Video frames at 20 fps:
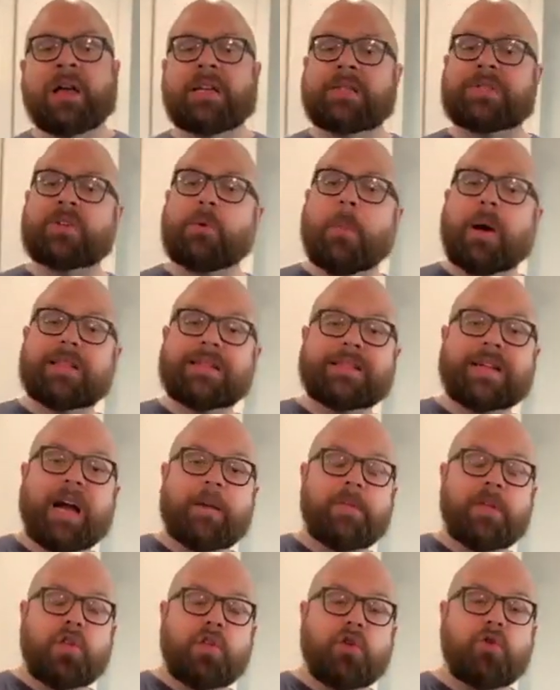And so by the
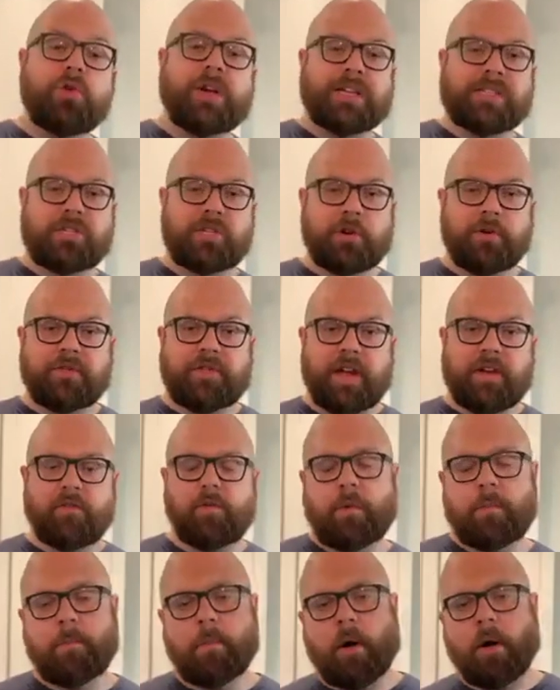time that you get to your
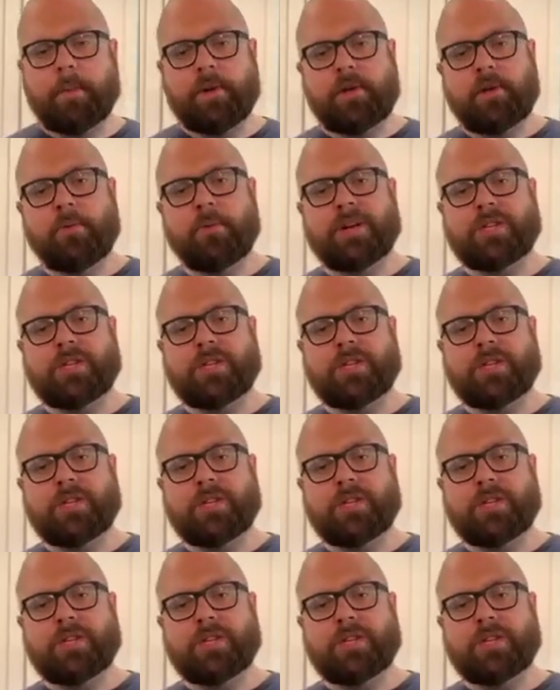favorite barbecue